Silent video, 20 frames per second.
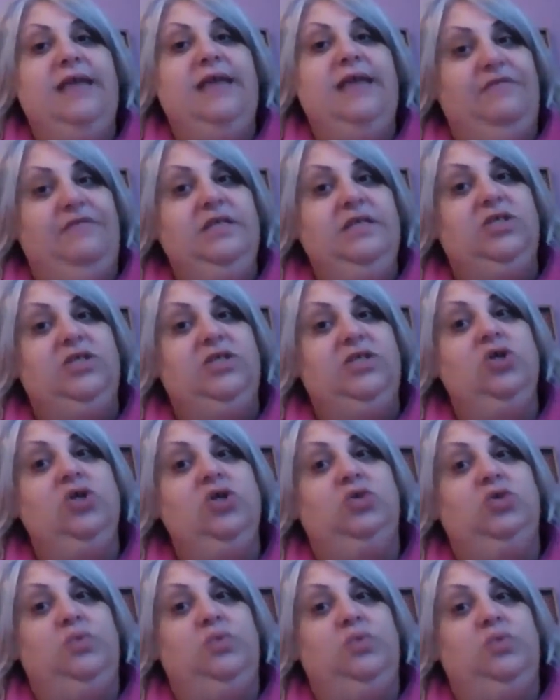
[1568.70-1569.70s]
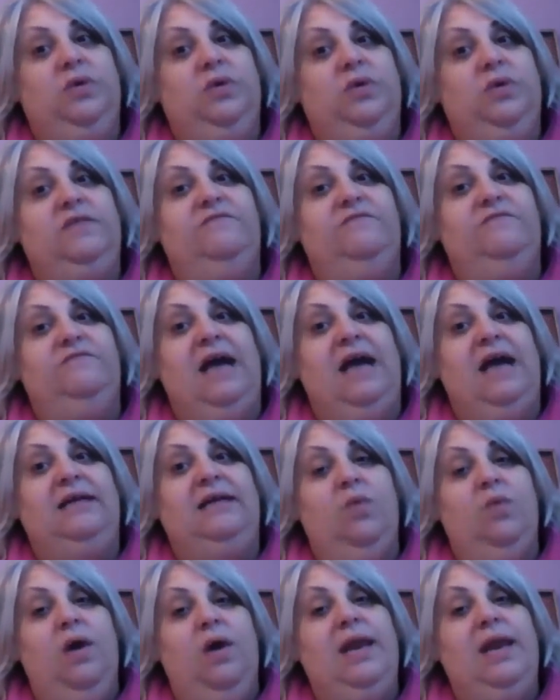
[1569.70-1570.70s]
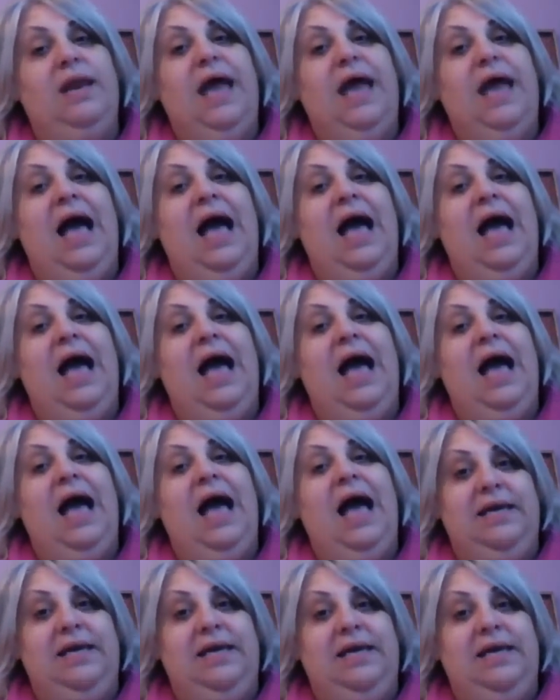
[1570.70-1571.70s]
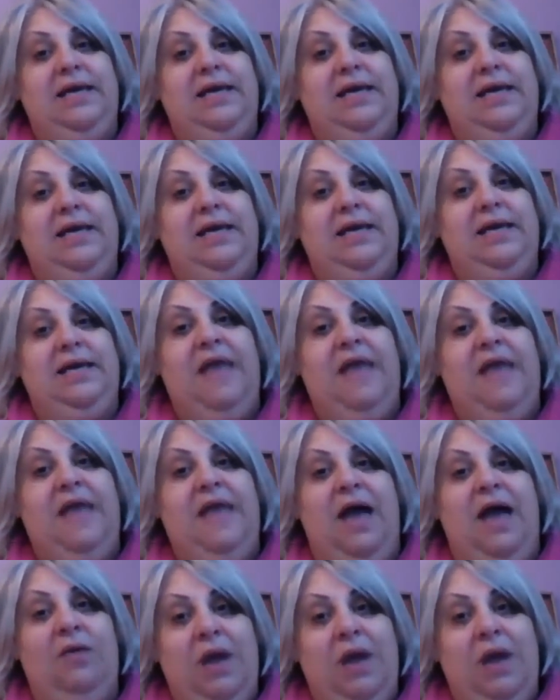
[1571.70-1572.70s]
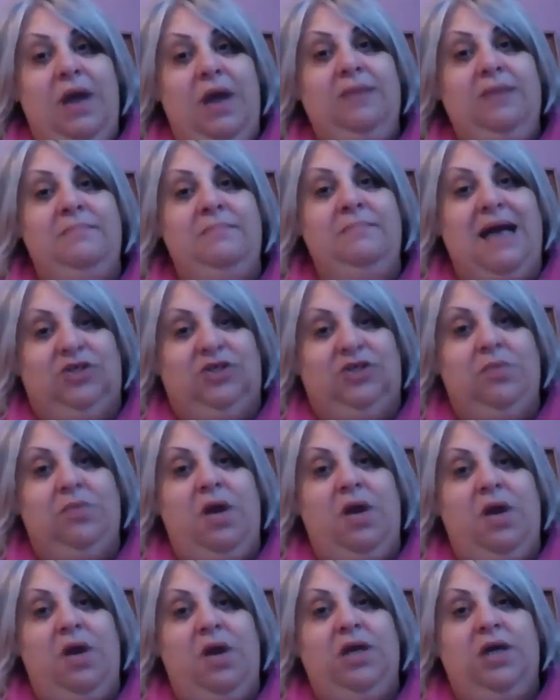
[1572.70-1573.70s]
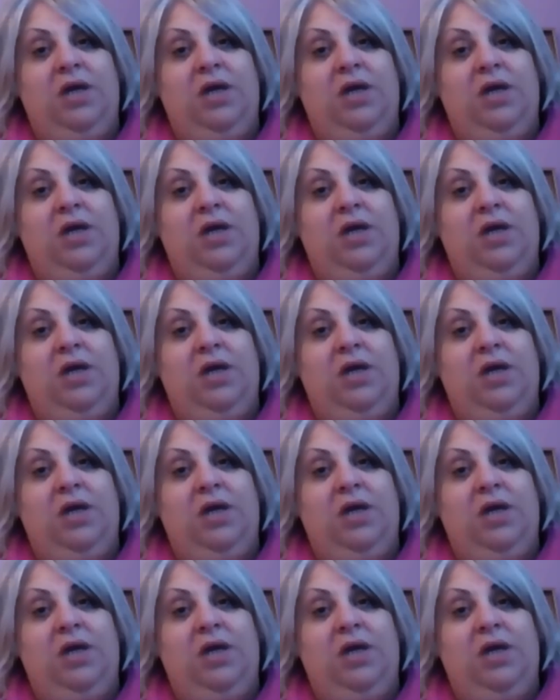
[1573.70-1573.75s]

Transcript: starts with the fact that one has to be in that right mastermind group.